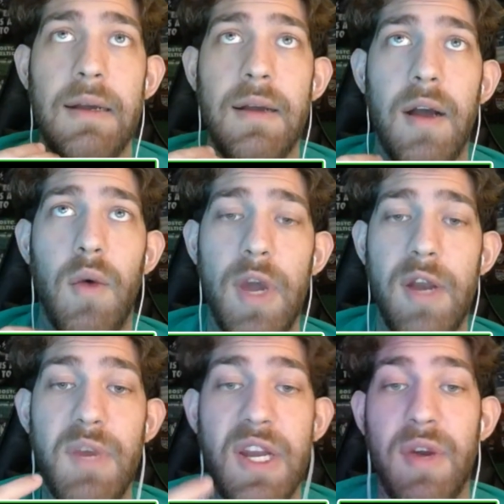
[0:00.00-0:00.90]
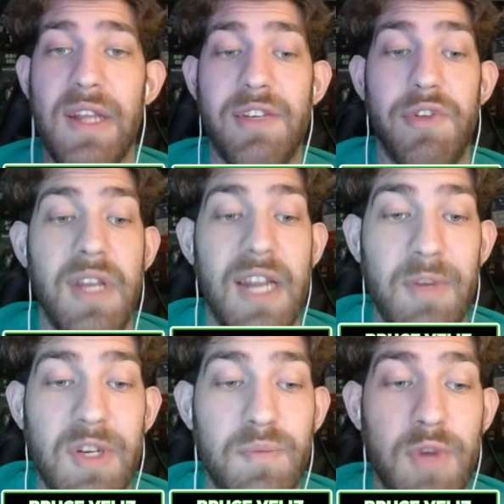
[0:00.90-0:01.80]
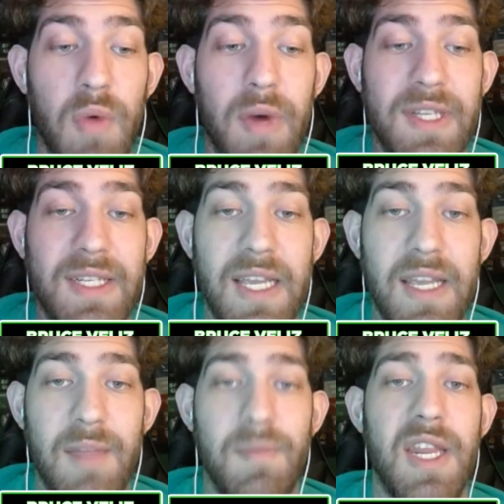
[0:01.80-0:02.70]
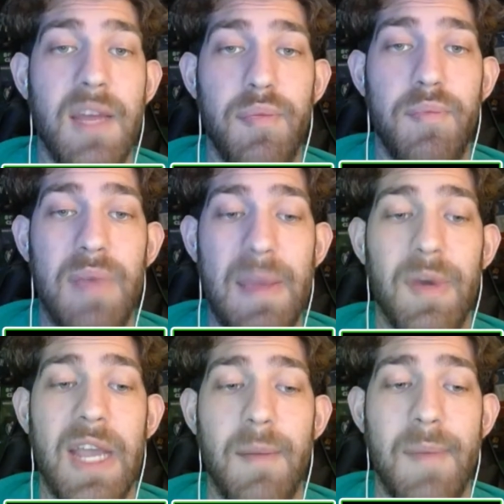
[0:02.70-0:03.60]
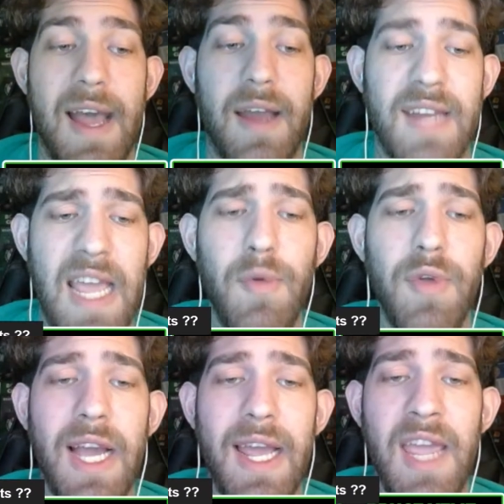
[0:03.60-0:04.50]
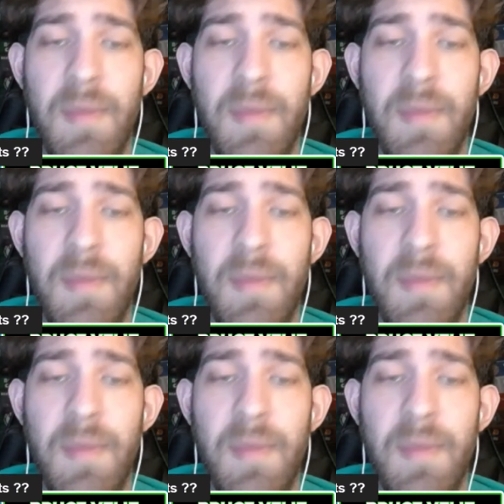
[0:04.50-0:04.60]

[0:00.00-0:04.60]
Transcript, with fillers: a win we don't necessarily need. I am just don't want to see the media people getting mad. Dame only got eight